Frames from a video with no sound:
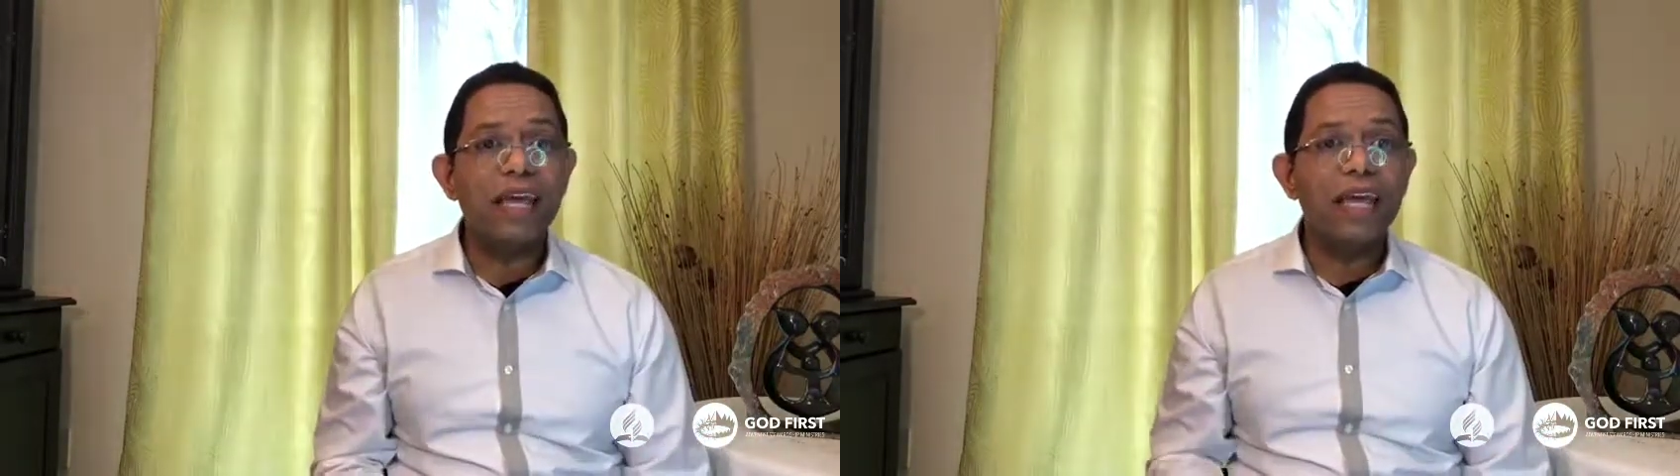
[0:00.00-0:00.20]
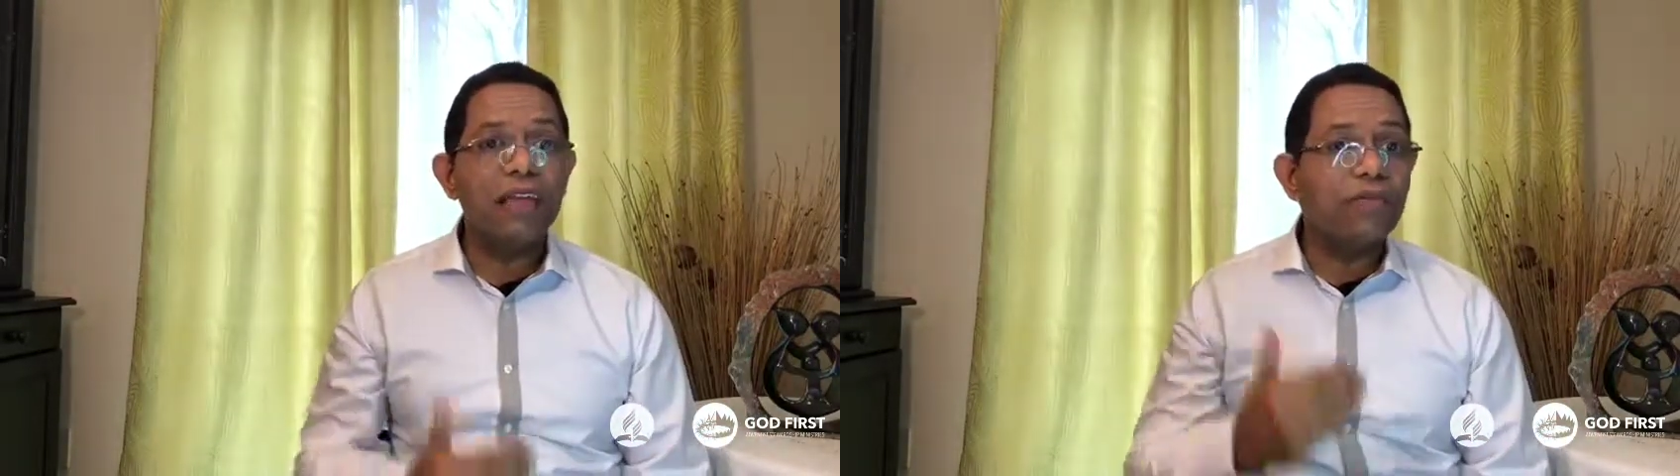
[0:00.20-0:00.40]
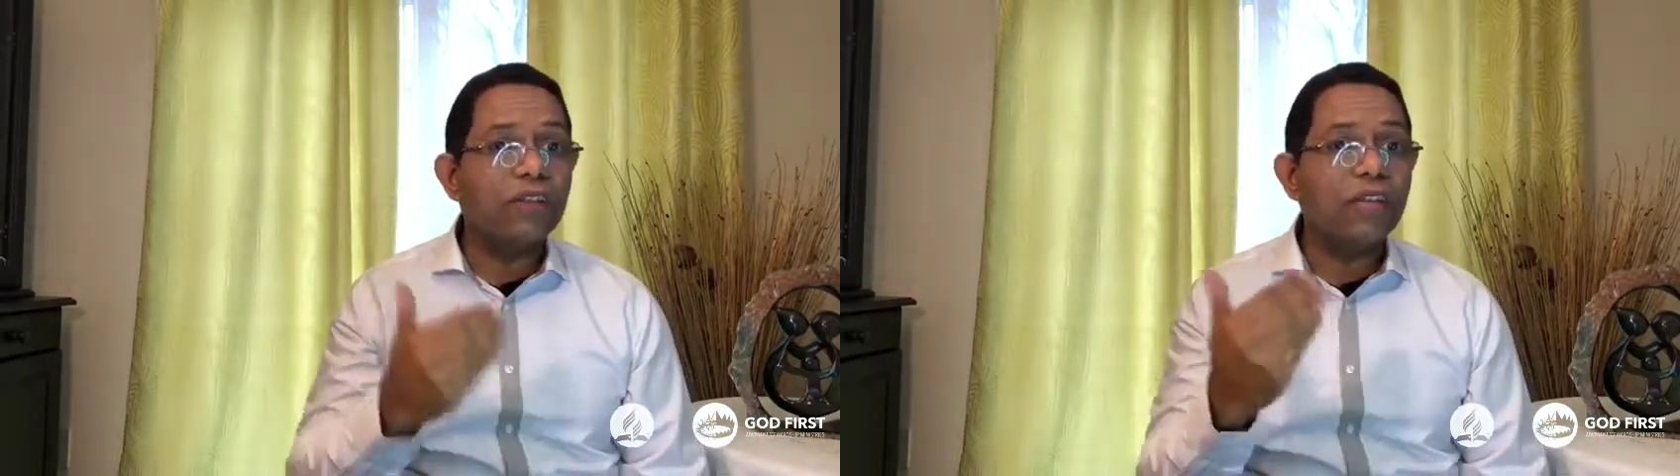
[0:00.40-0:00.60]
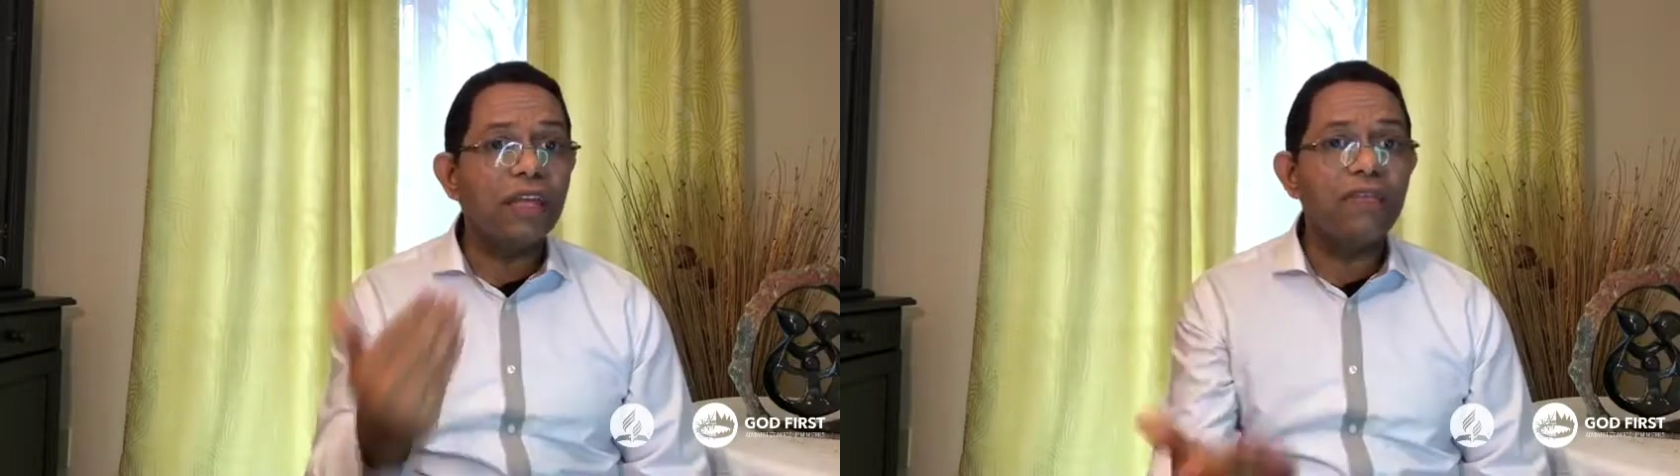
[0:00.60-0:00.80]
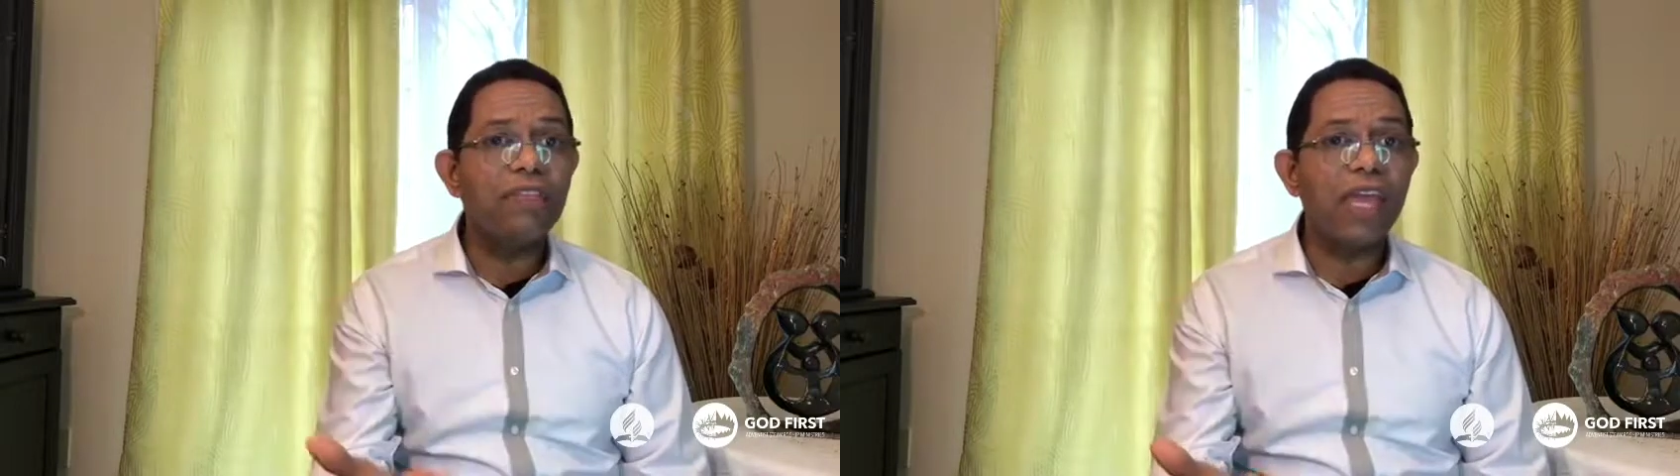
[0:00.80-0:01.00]
even
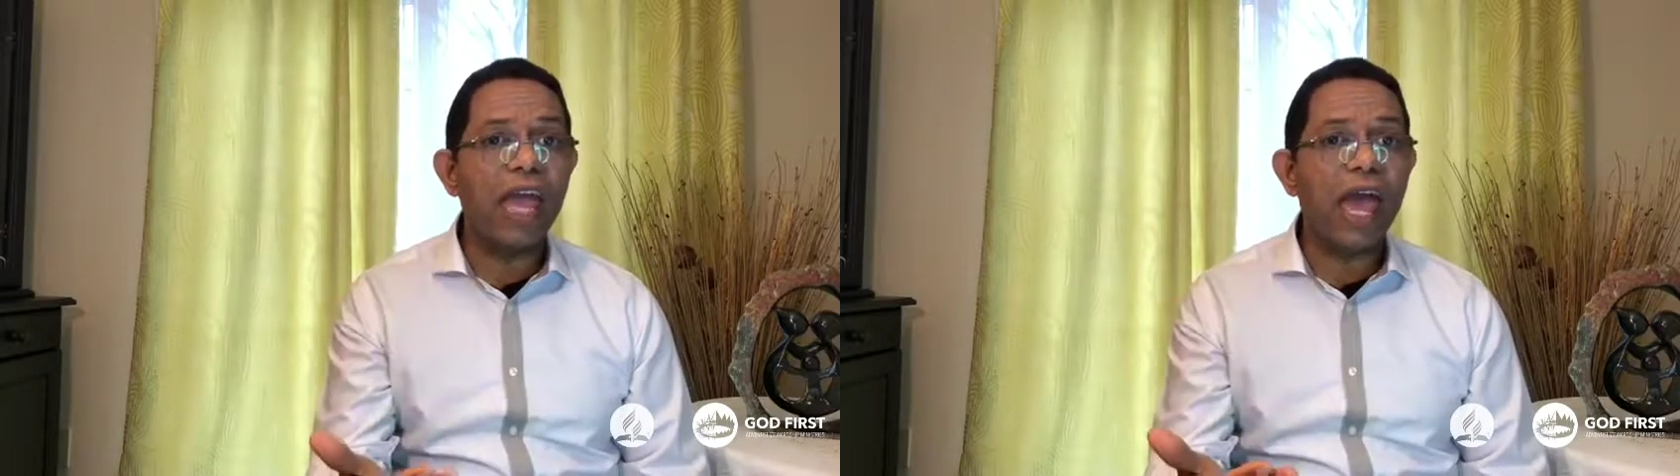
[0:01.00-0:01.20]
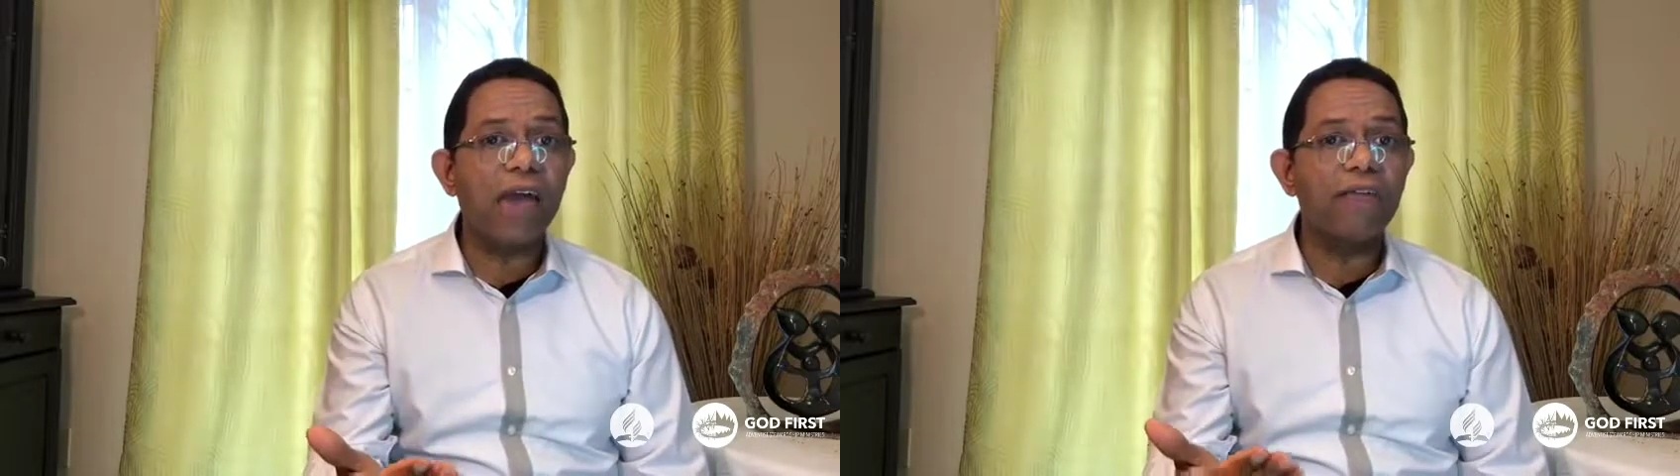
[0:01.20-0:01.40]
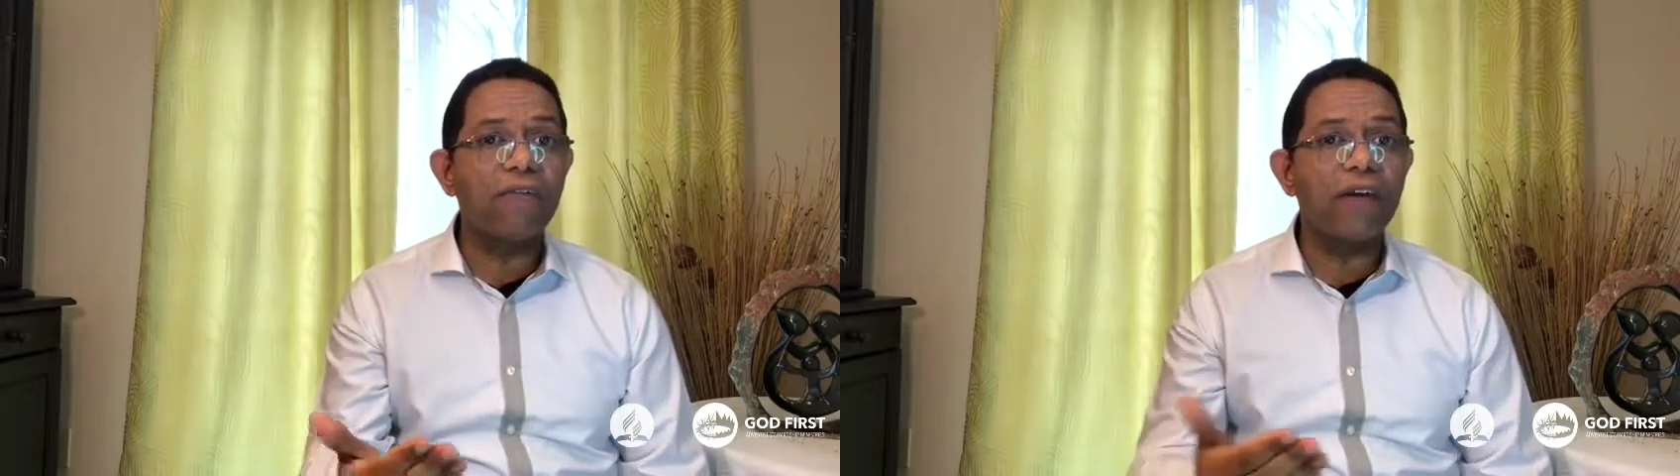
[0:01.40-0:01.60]
if they have